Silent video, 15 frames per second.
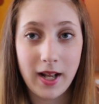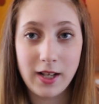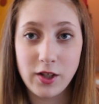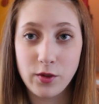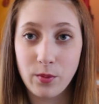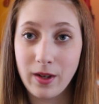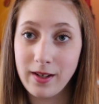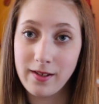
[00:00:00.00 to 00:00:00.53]
I
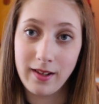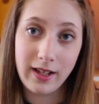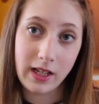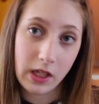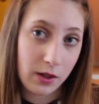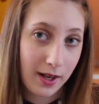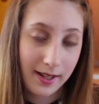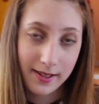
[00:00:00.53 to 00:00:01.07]
just wanted to
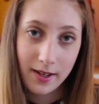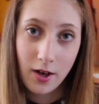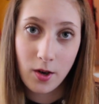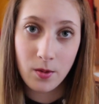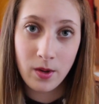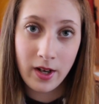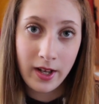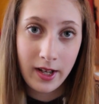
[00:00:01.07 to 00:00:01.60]
let you guys
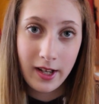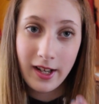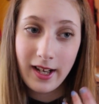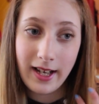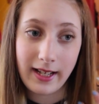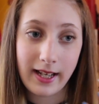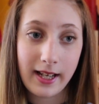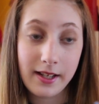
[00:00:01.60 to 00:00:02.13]
know
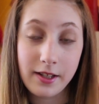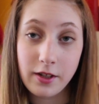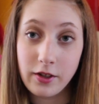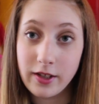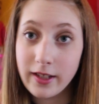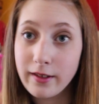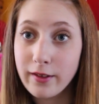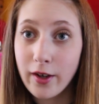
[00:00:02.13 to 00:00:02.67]
in case you
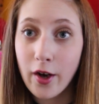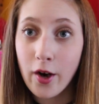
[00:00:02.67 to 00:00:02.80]
didn't